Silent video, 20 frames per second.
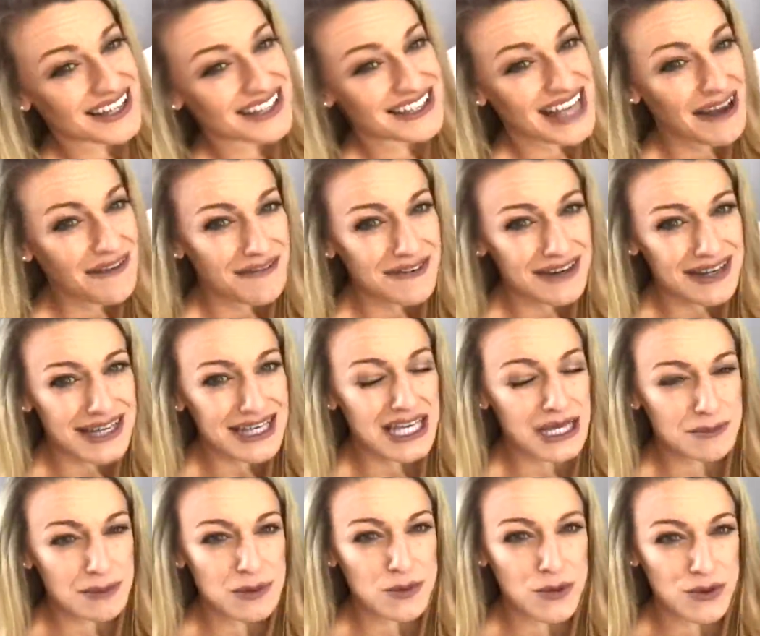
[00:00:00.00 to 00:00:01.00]
definitely
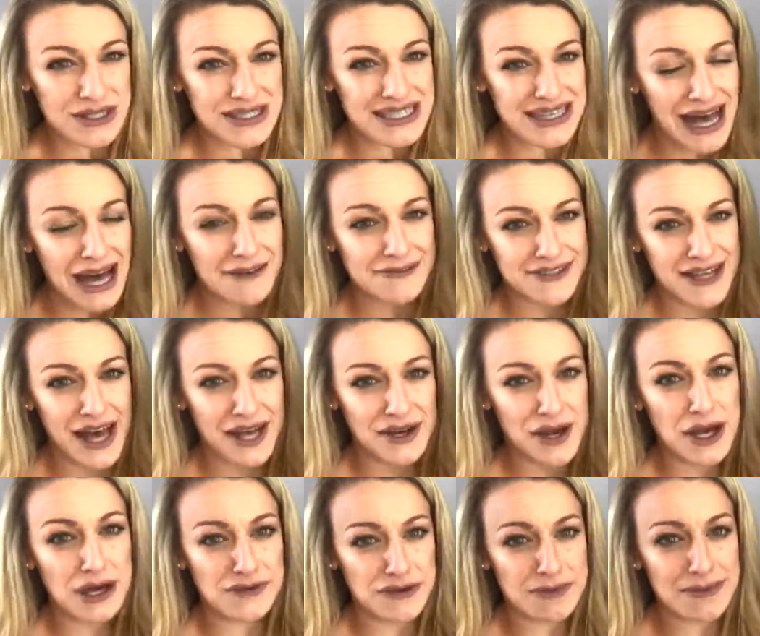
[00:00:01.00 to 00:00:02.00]
could be worn as a caftan
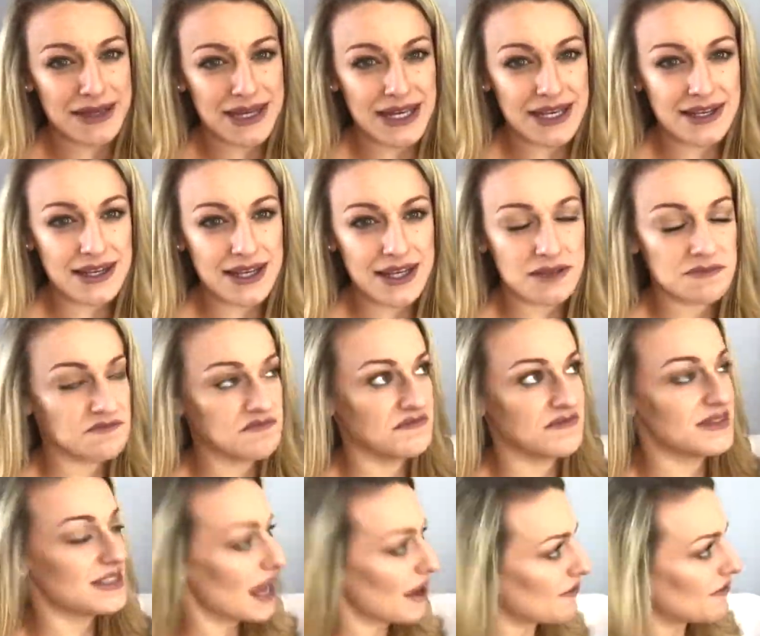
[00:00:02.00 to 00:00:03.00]
over a bikini,
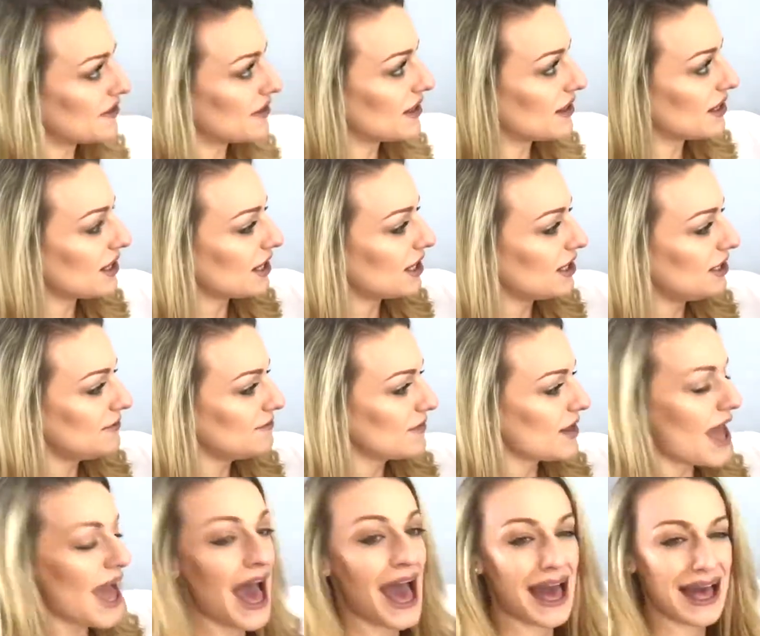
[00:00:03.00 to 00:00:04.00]
definitely.
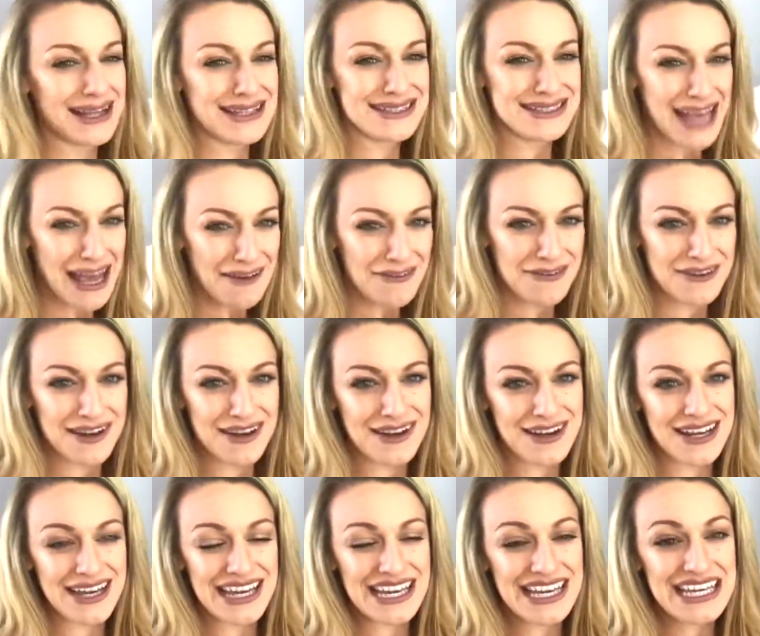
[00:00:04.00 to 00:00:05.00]
And
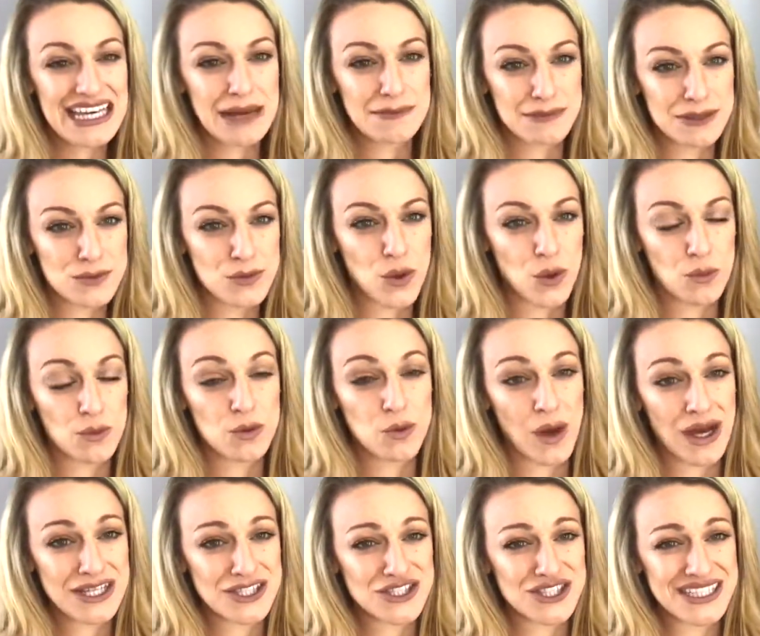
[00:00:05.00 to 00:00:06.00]
definitely can be worn with
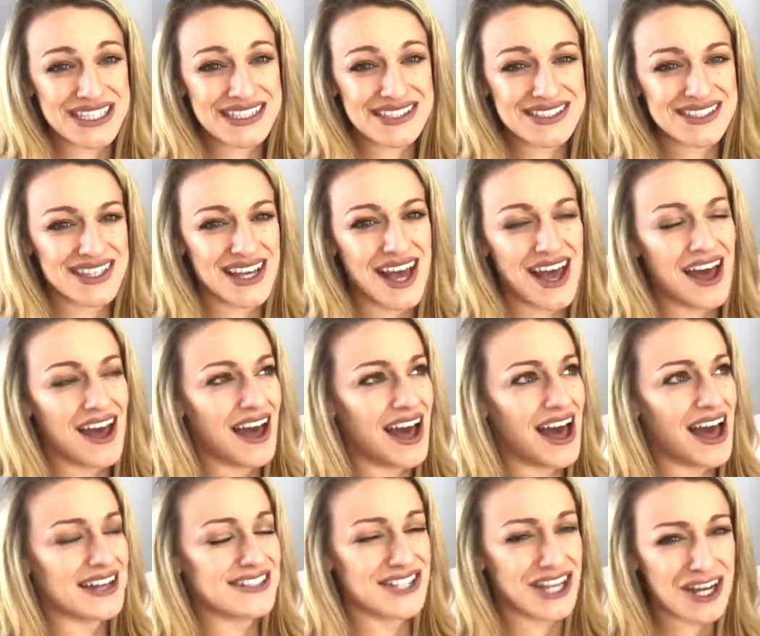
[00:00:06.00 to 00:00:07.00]
white jeans
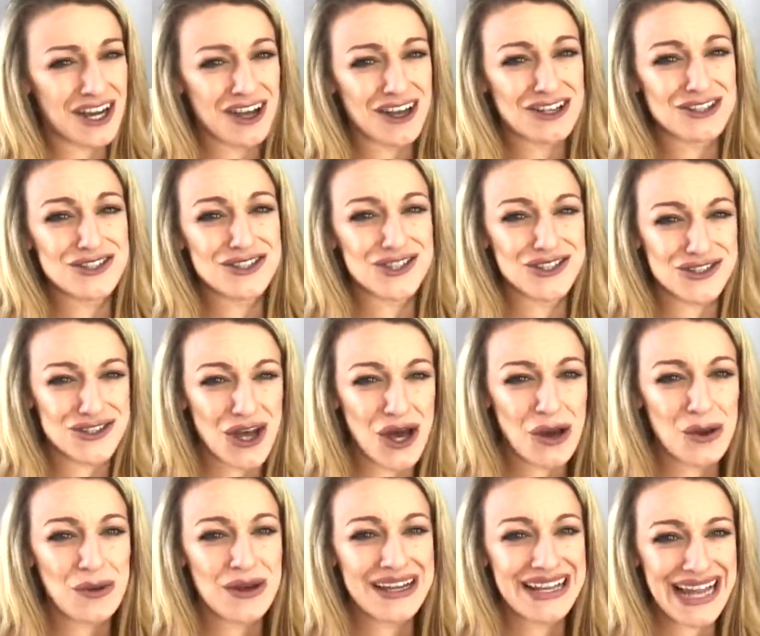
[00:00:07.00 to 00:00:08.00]
to look
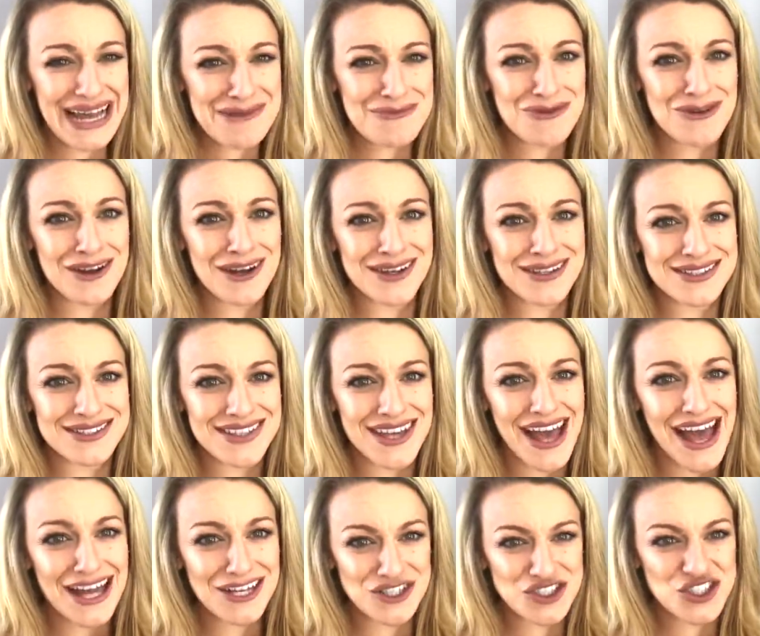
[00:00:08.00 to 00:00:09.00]
so glamorous
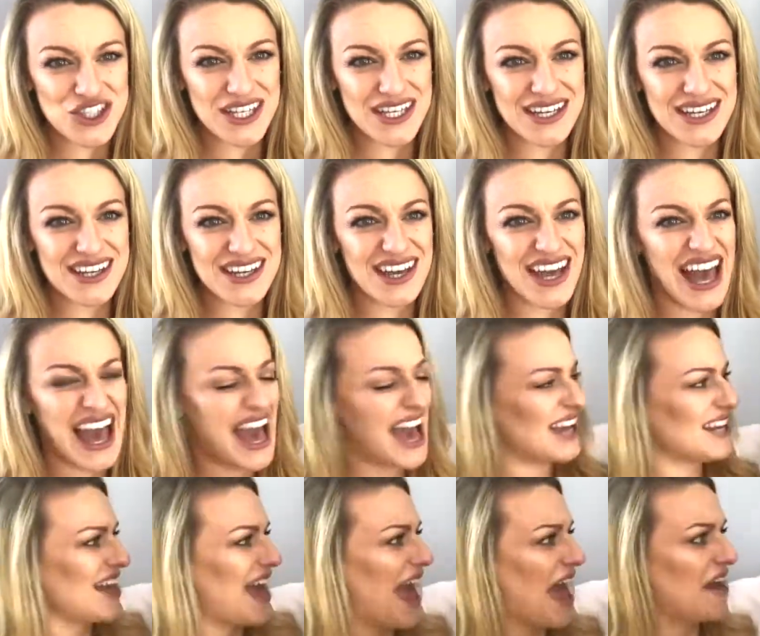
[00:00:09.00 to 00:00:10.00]
and chic
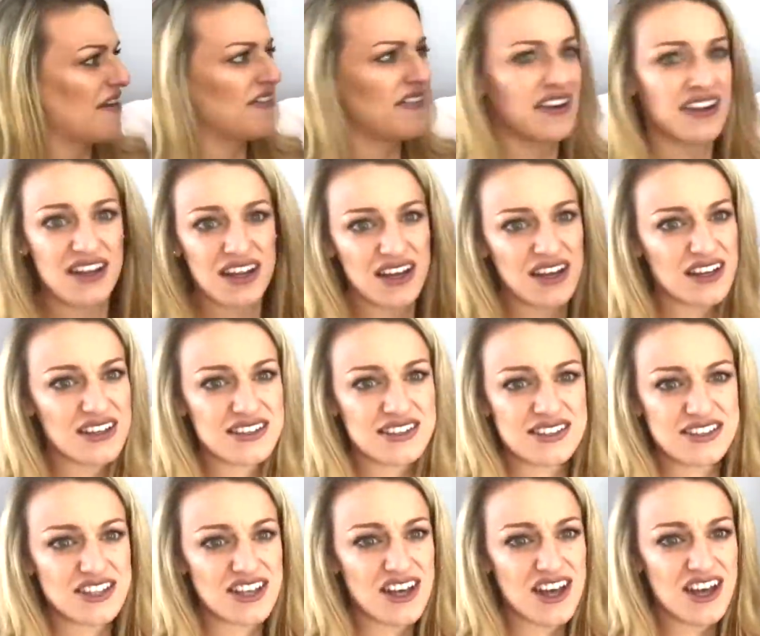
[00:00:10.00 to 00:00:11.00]
and
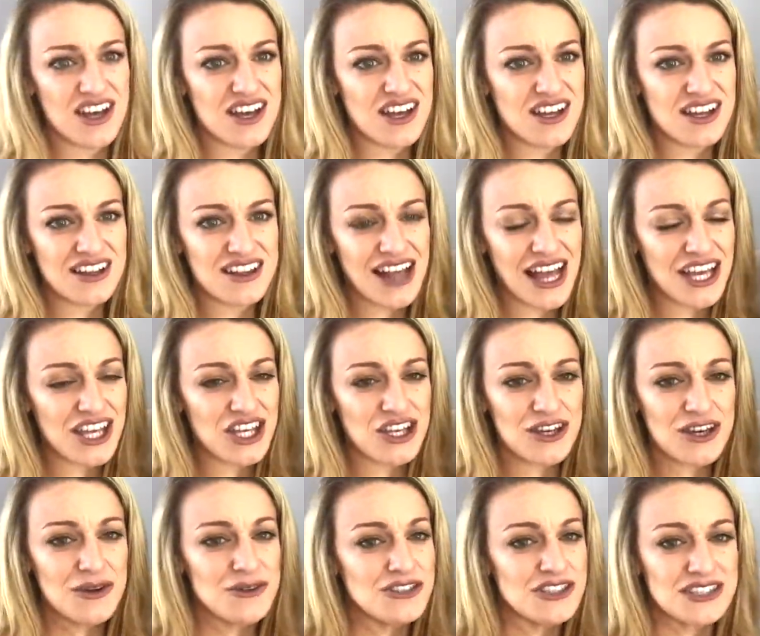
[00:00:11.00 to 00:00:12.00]
effortless. Like,
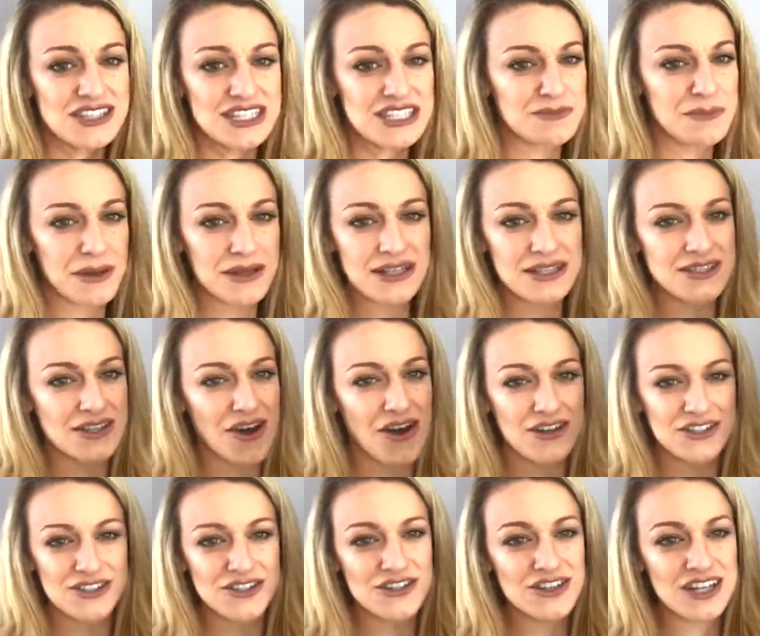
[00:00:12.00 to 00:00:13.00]
you just need to put this
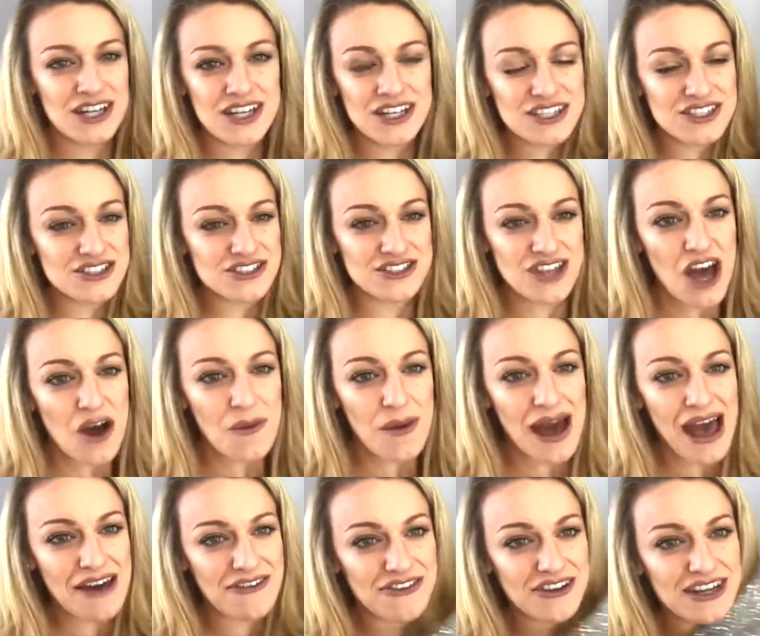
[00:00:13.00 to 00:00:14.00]
on, you're gonna look so
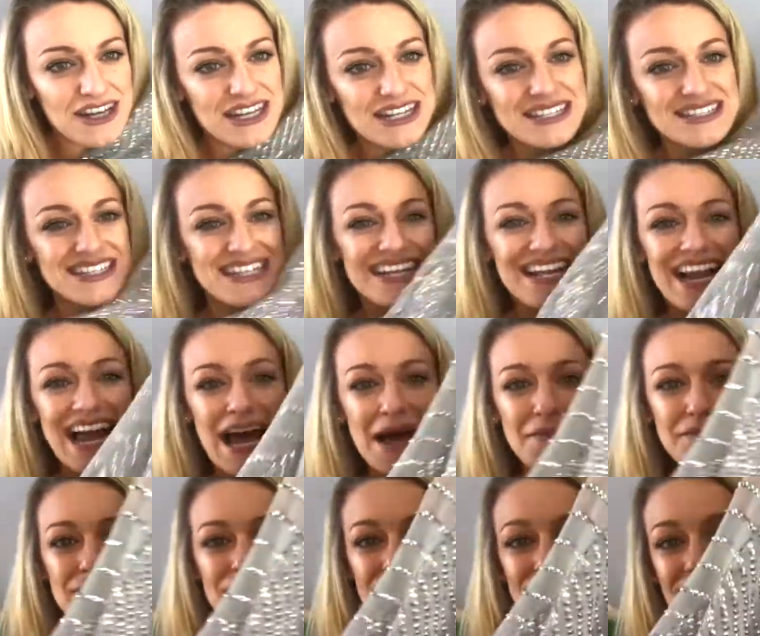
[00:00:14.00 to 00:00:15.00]
effortlessly
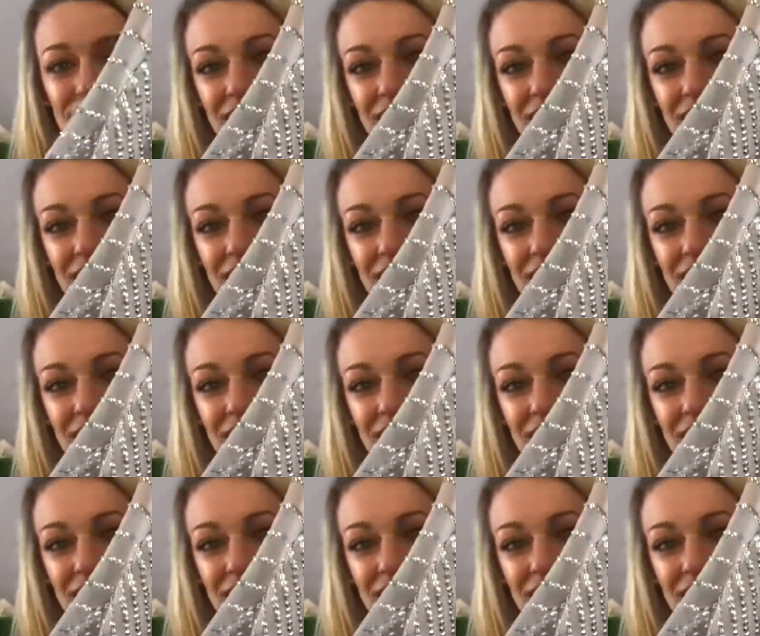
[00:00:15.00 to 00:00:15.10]
glam.